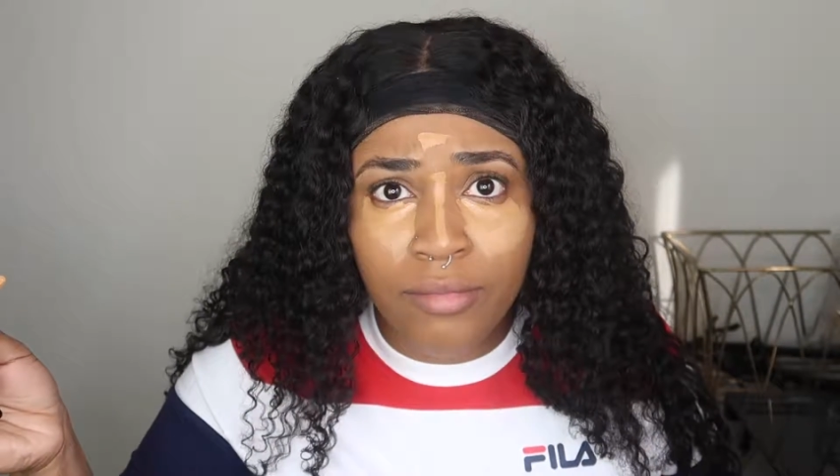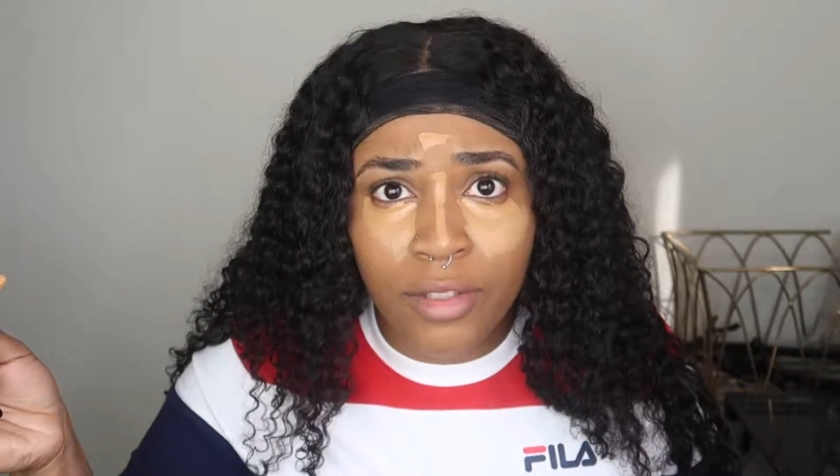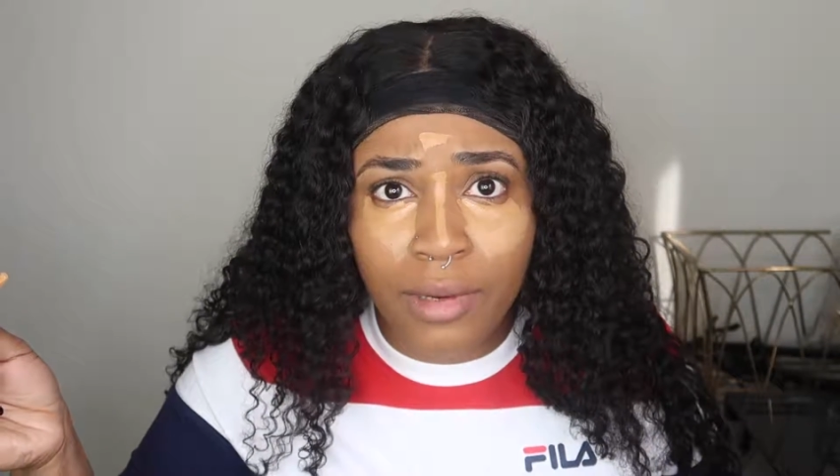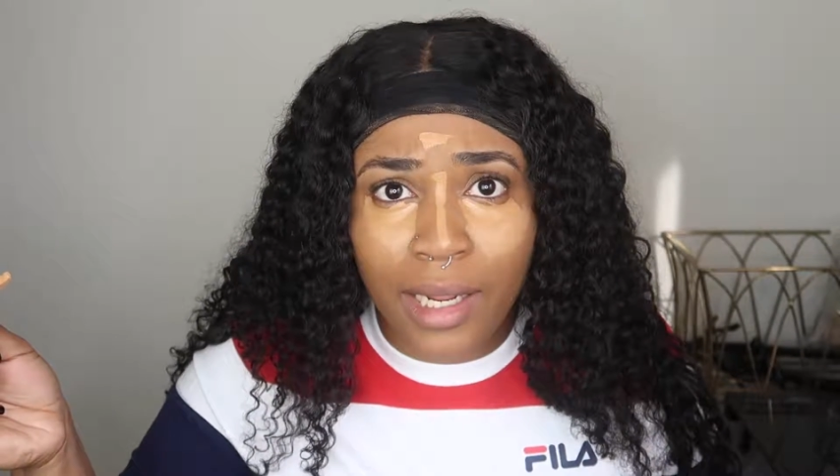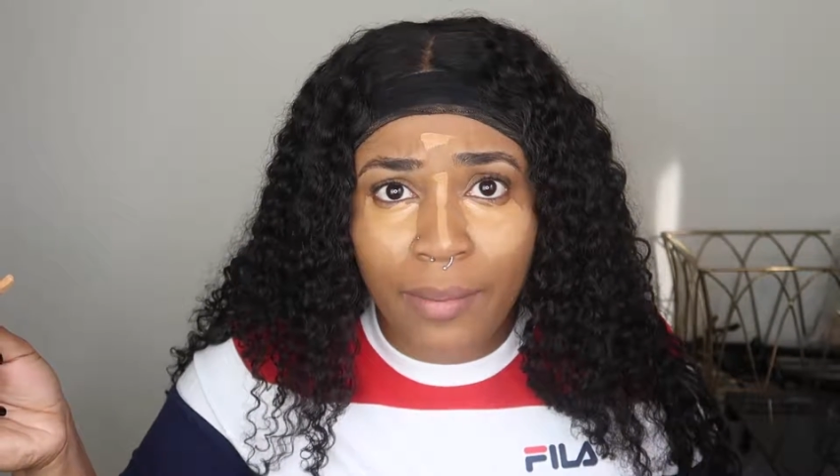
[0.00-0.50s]

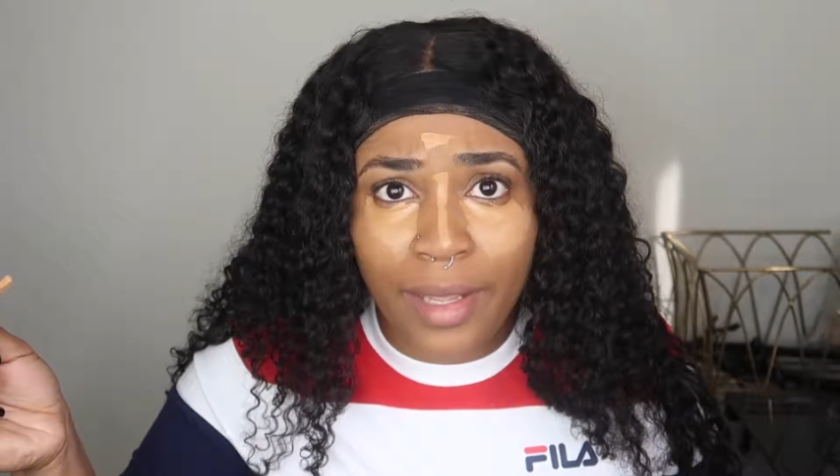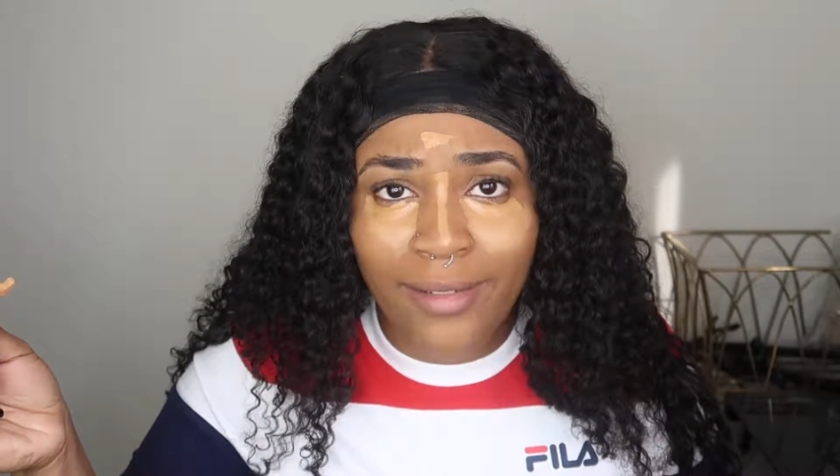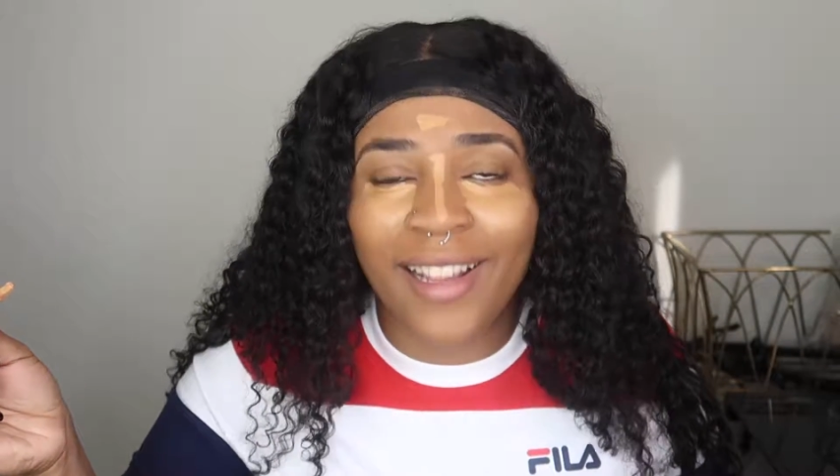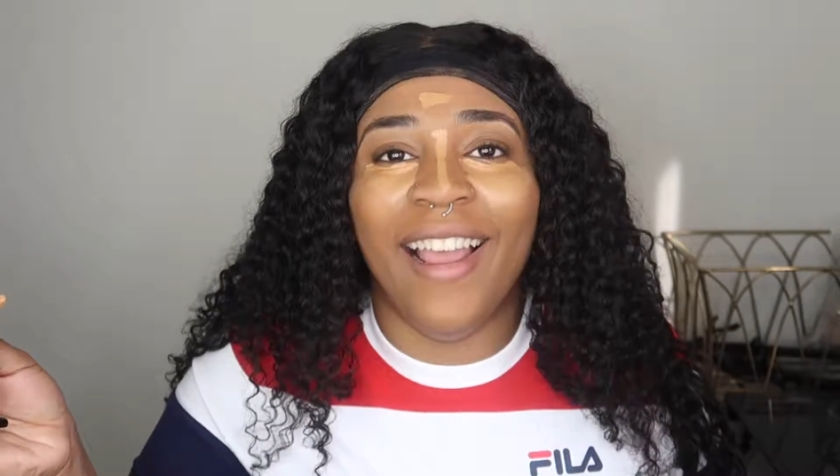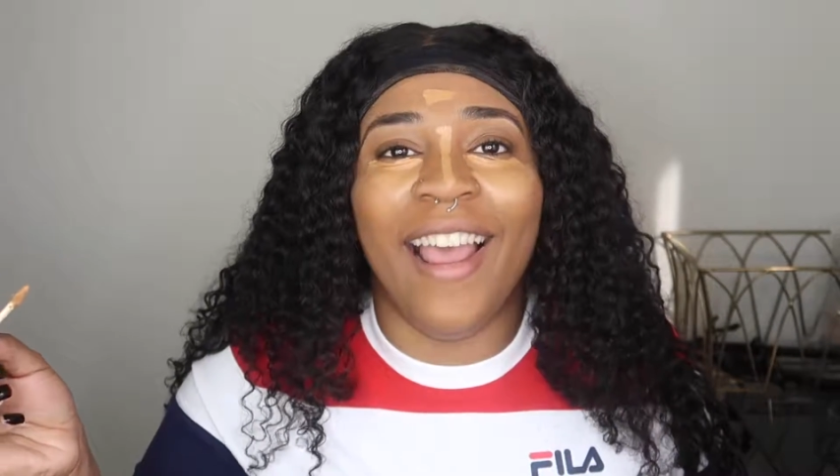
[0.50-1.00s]
to
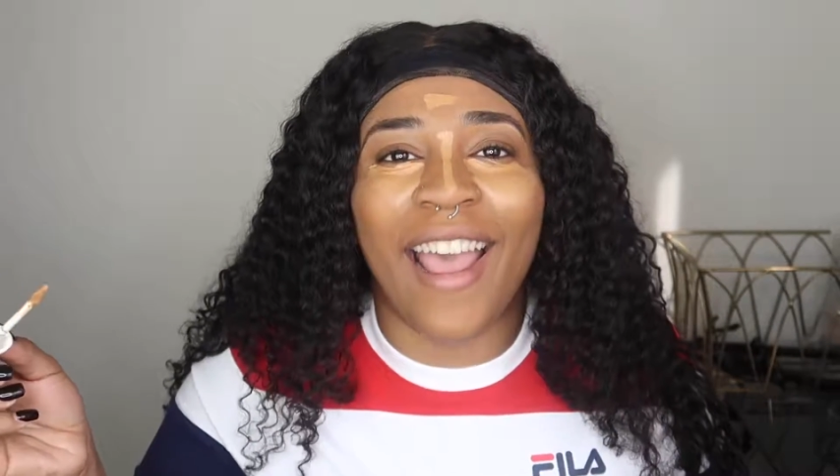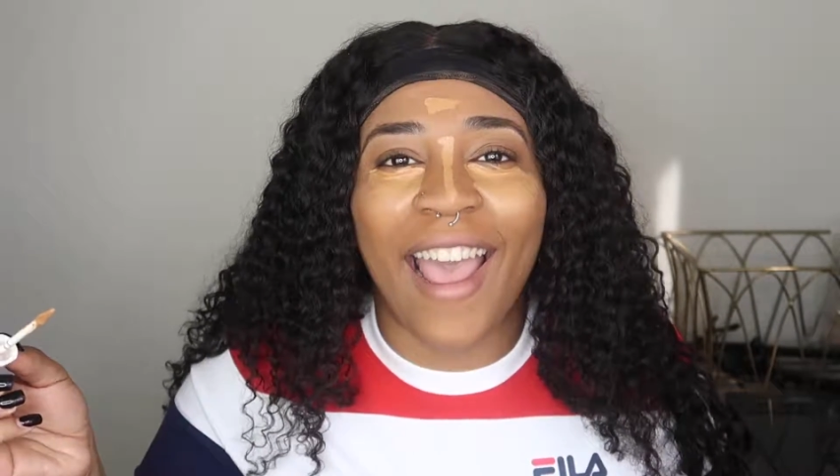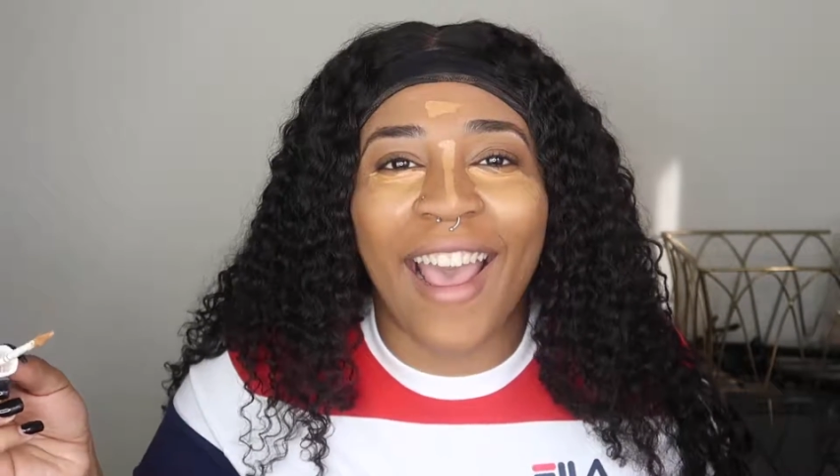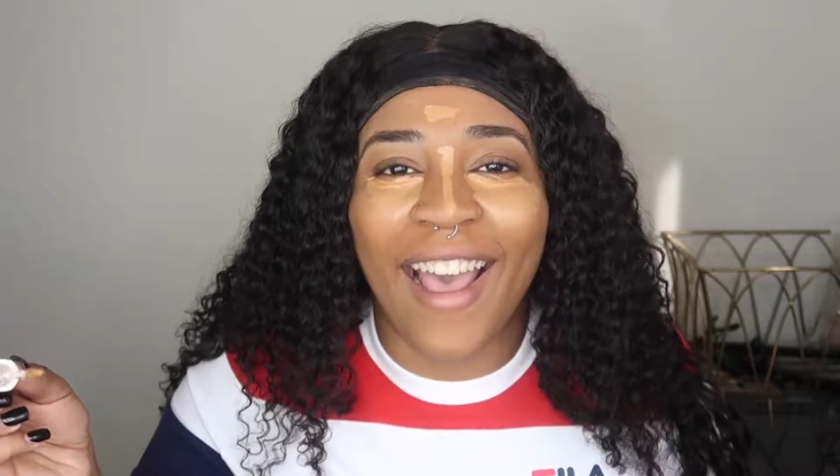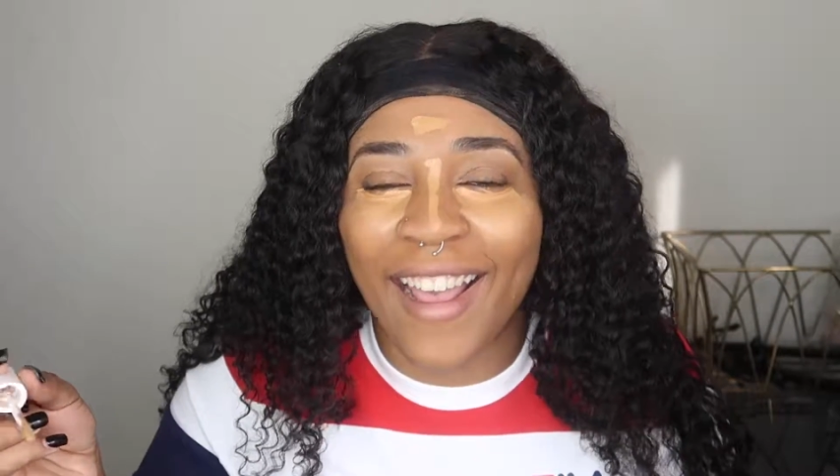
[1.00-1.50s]
recommend.
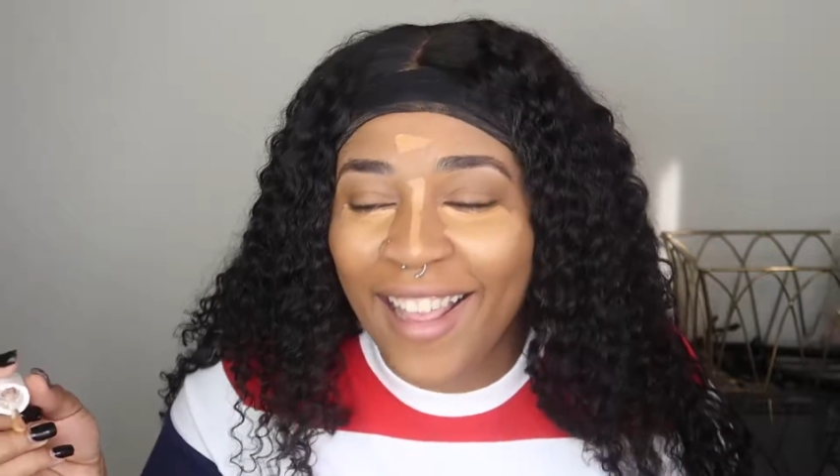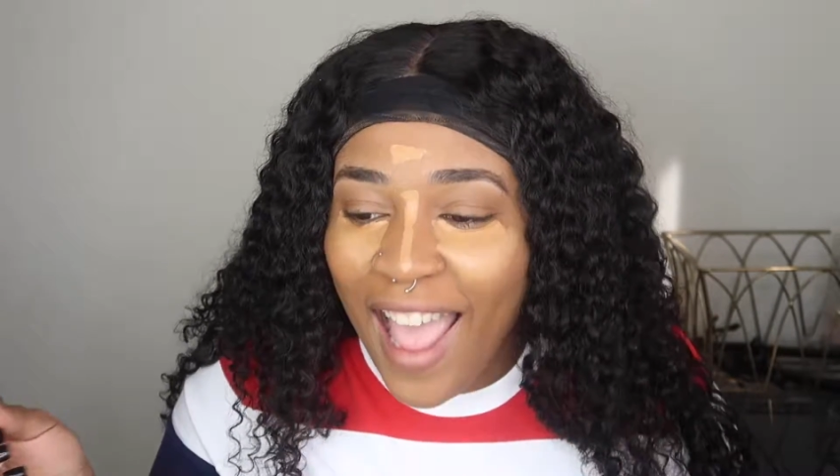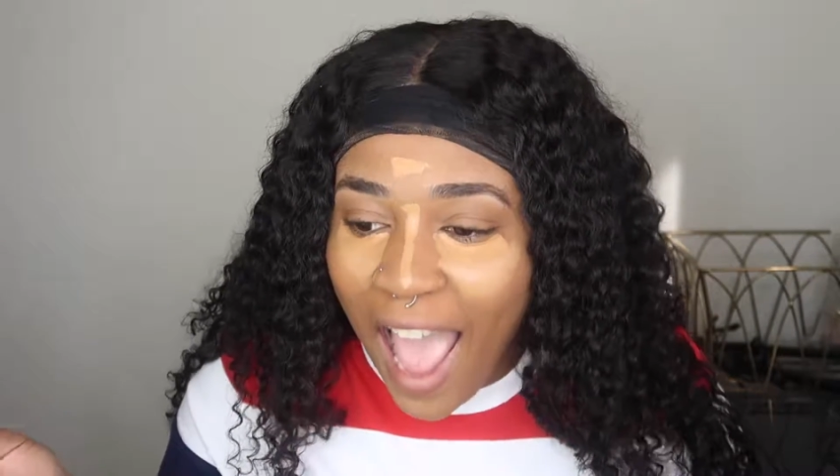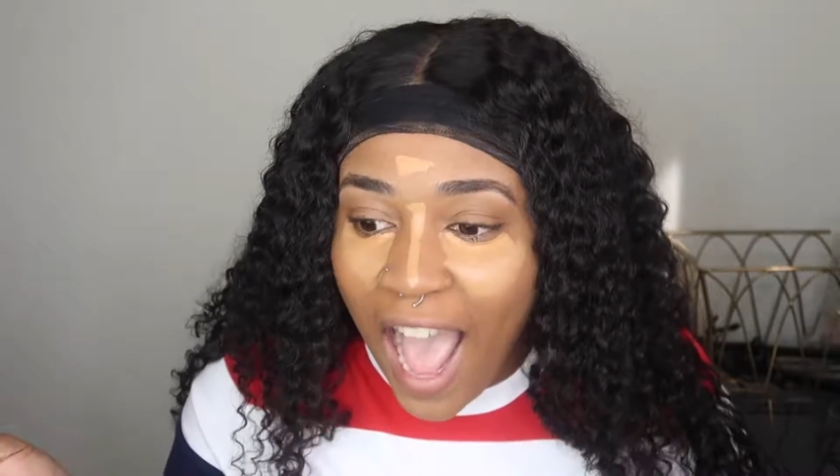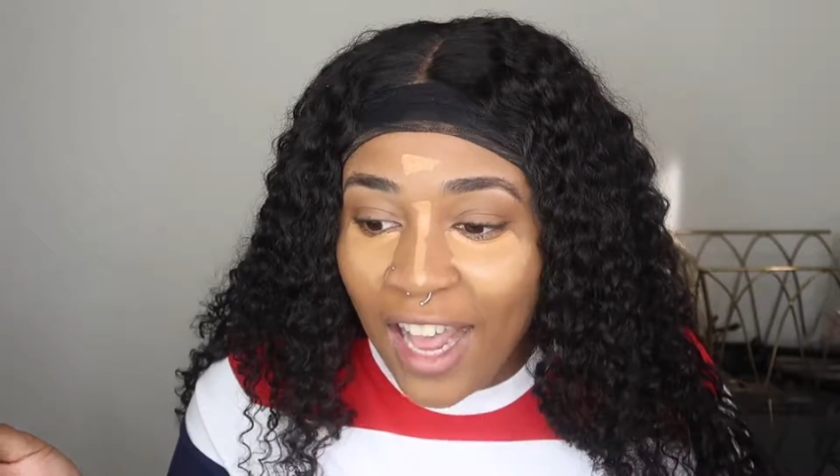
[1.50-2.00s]

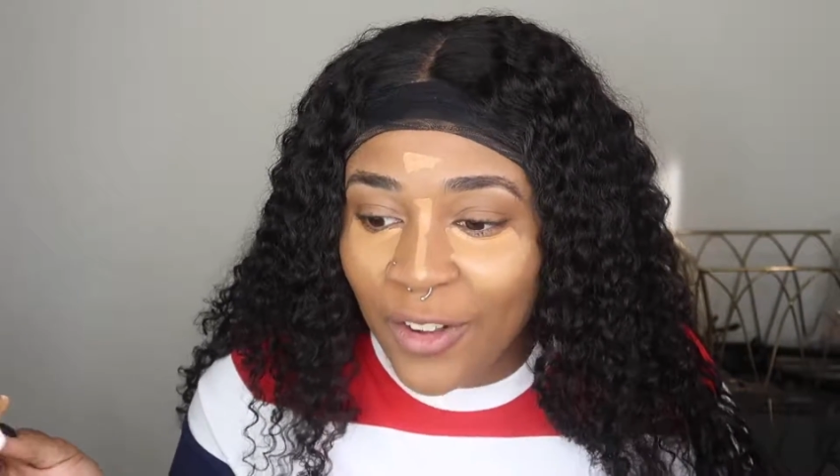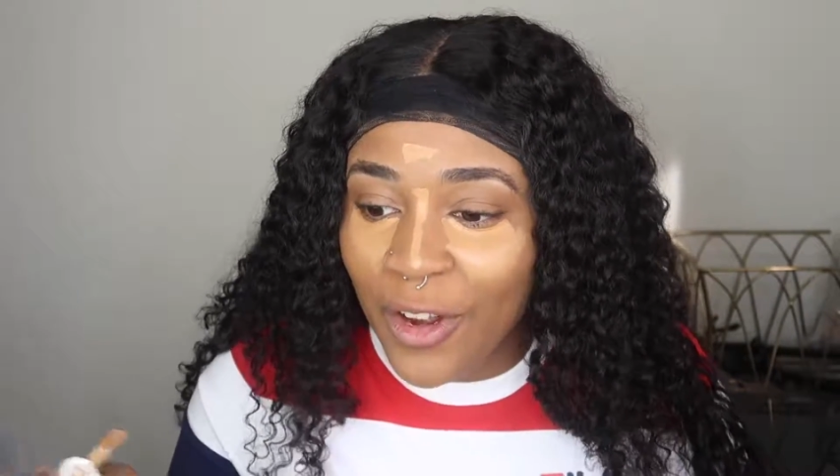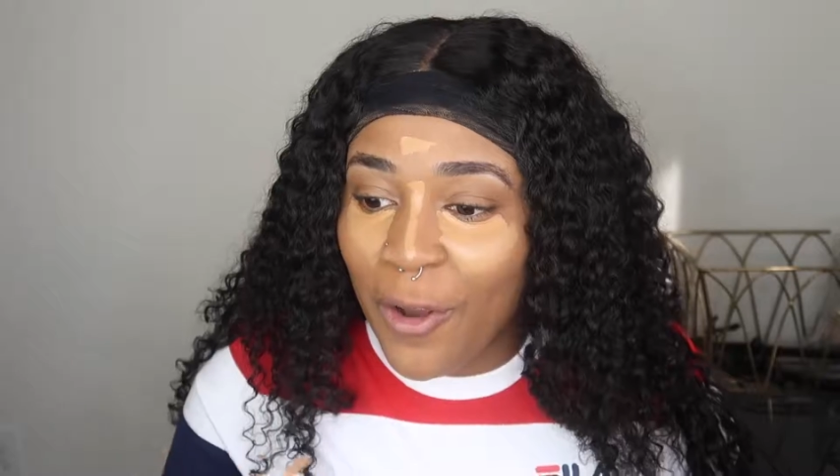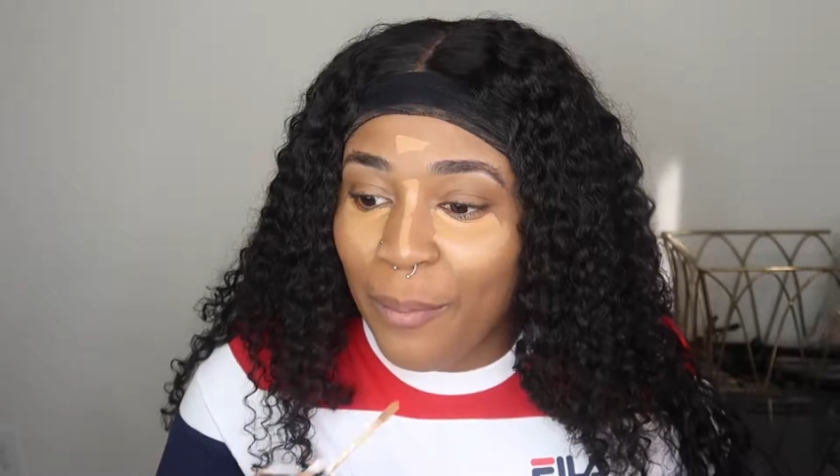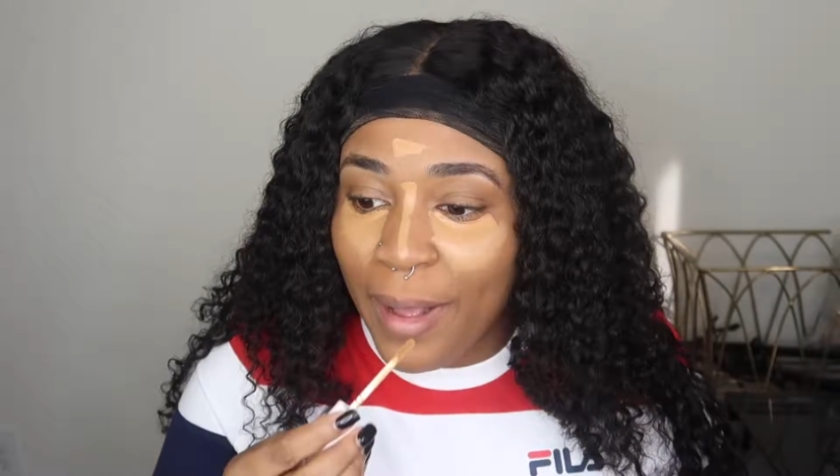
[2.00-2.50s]
I don't know,